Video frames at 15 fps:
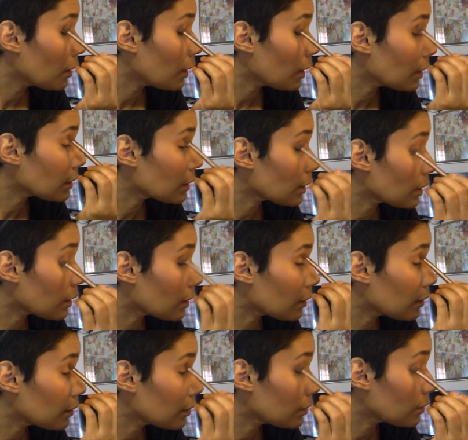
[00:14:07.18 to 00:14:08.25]
as a
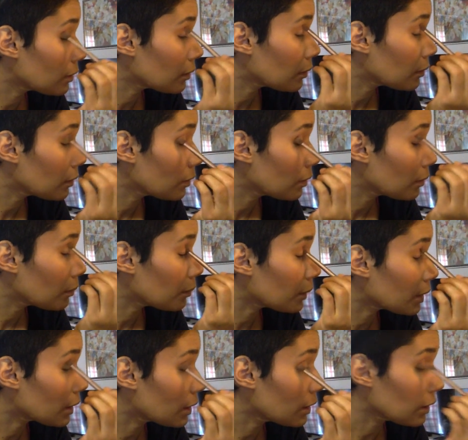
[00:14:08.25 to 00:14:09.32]

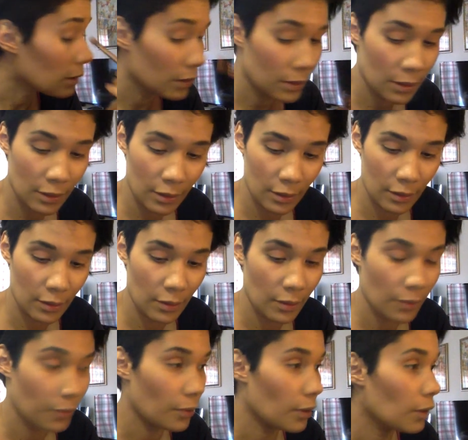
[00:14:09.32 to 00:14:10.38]
beginner
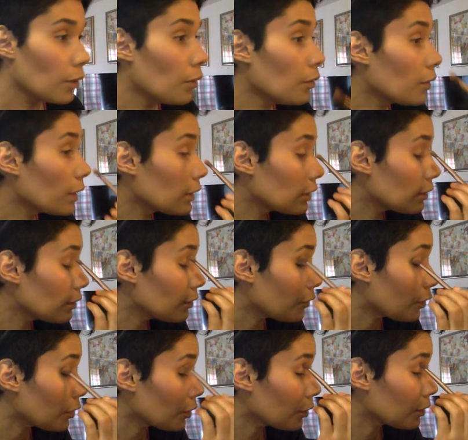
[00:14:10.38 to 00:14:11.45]
for a long
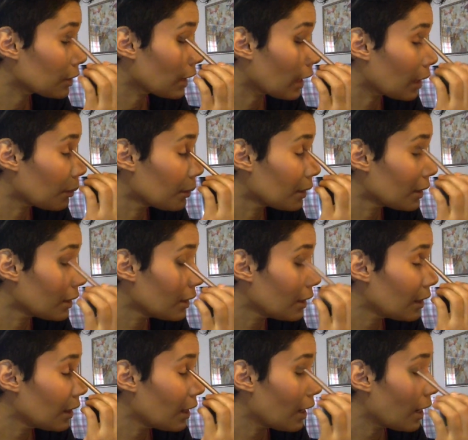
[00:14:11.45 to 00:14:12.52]
time,
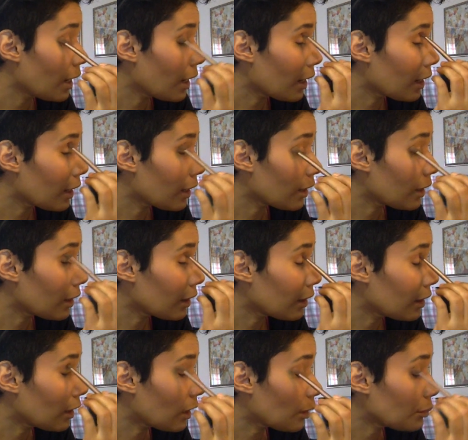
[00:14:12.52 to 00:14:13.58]

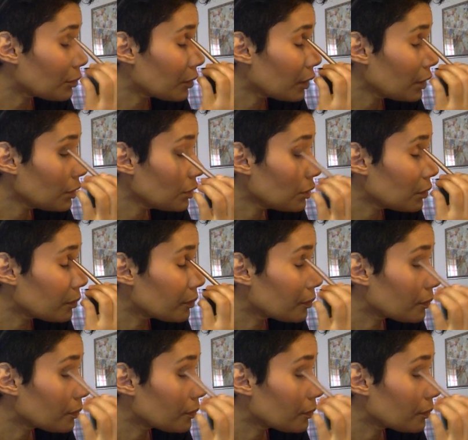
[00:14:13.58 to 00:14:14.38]
I'm trying to